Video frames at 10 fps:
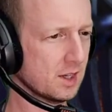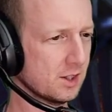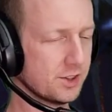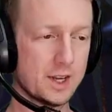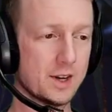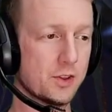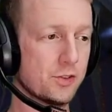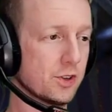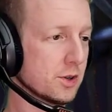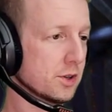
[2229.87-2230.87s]
Don't know how this
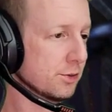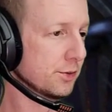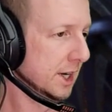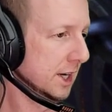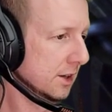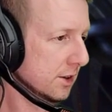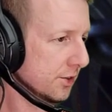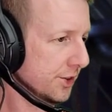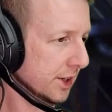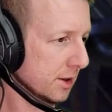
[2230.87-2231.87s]
is going to fare.
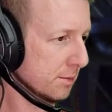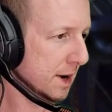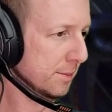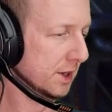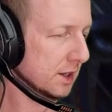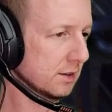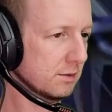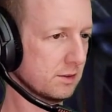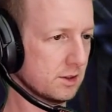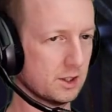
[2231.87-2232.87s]
Didn't check the map
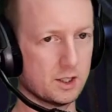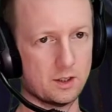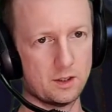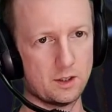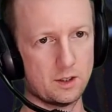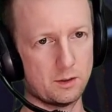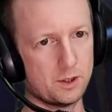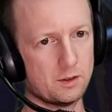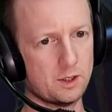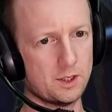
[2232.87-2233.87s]
again. Okay, that'll work
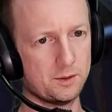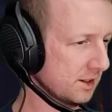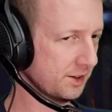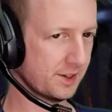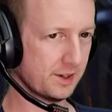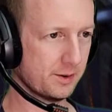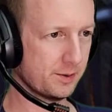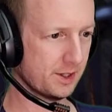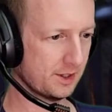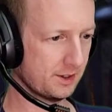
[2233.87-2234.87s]
alright. Let's see how
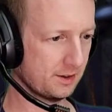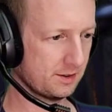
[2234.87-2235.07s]
we go.